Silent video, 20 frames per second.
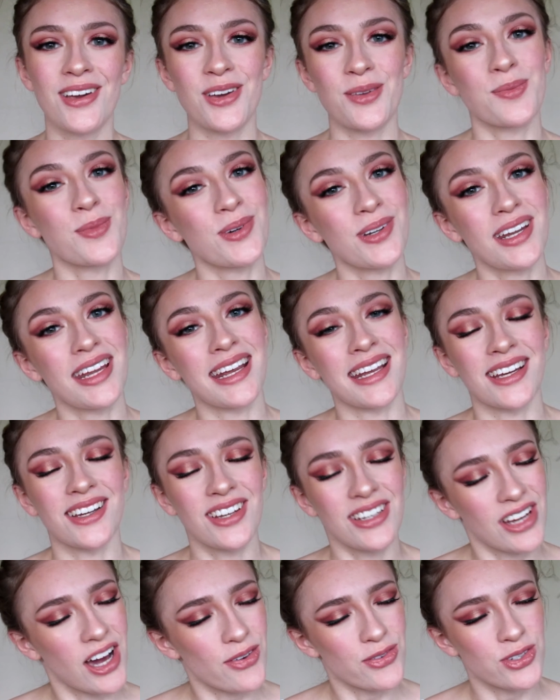Good morning,
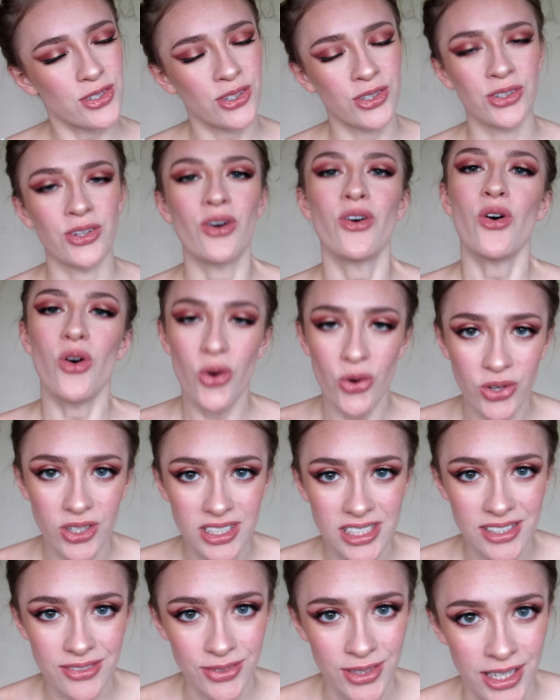good afternoon, or
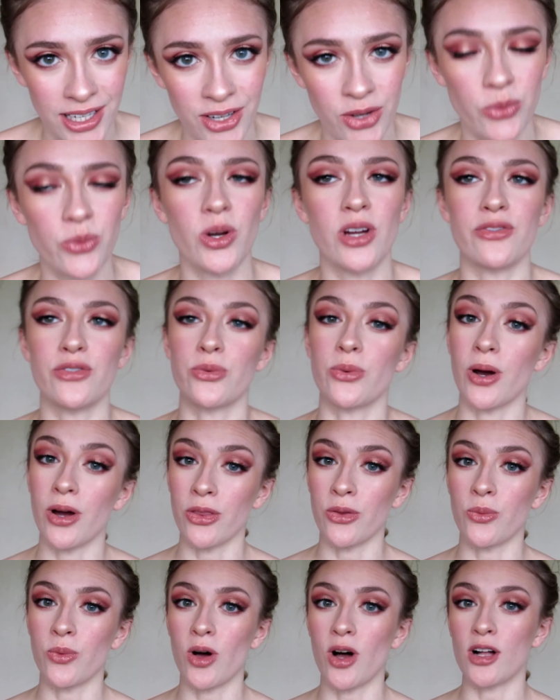good evening, wherever you are
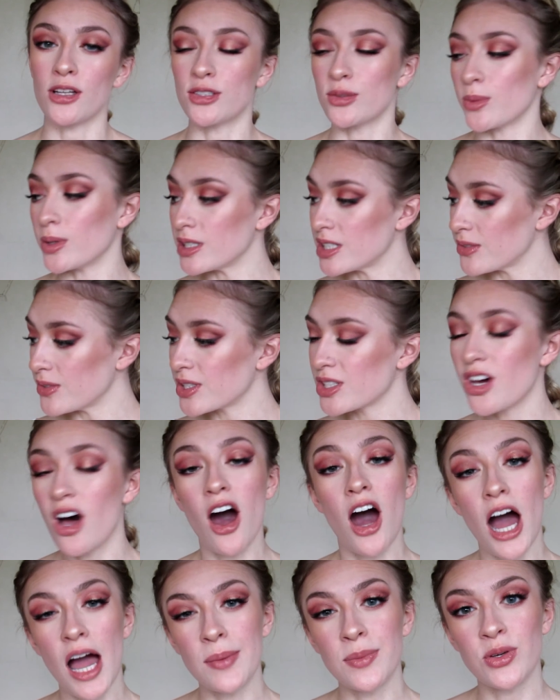in the world. Whatever
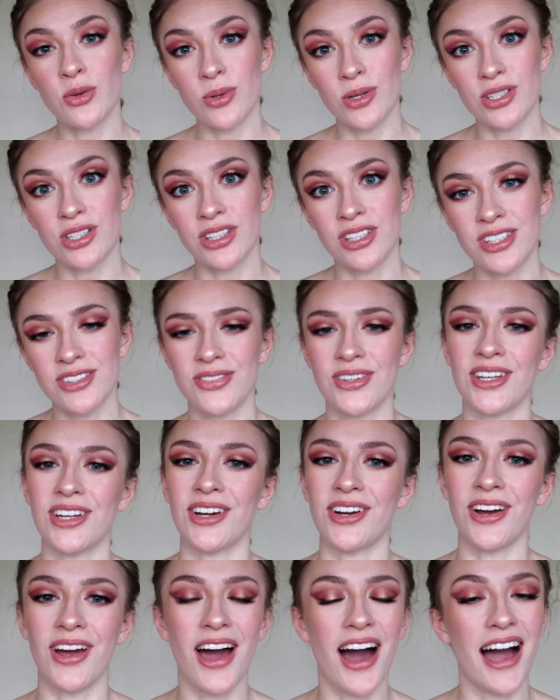time you're watching this
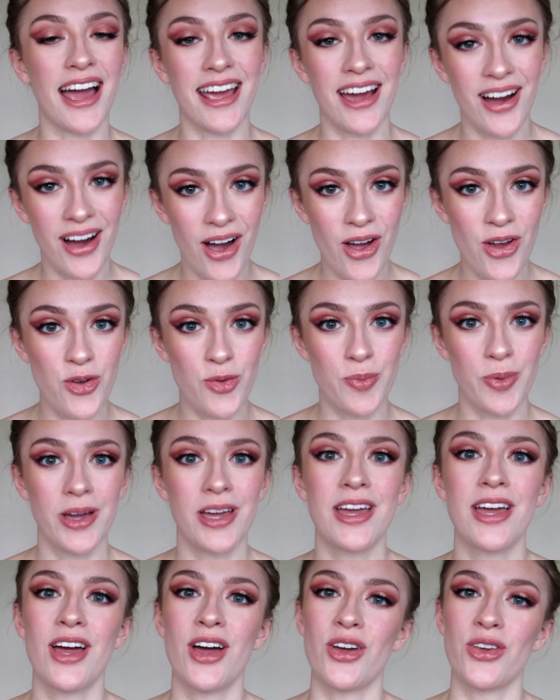video, I hope
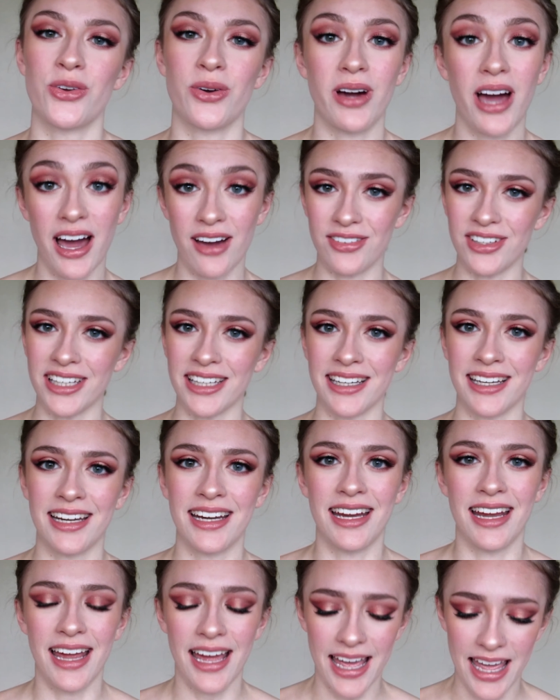you're having
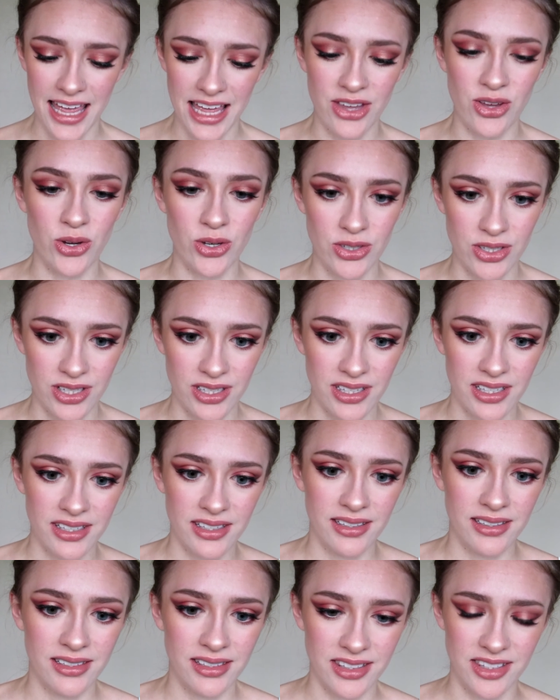a good
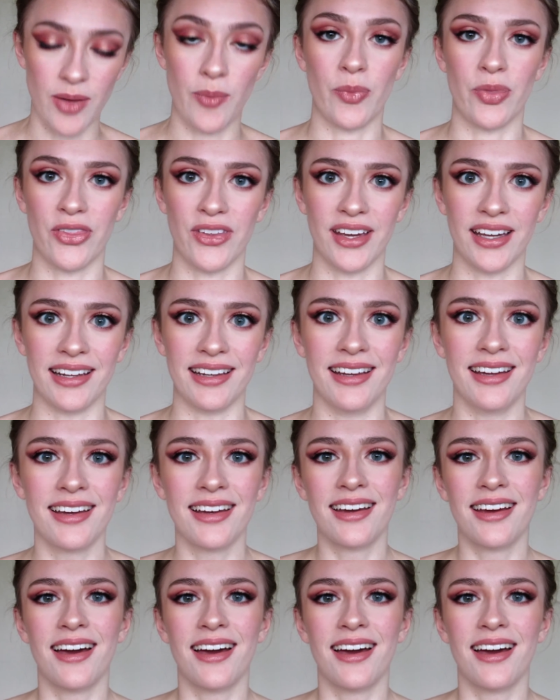something.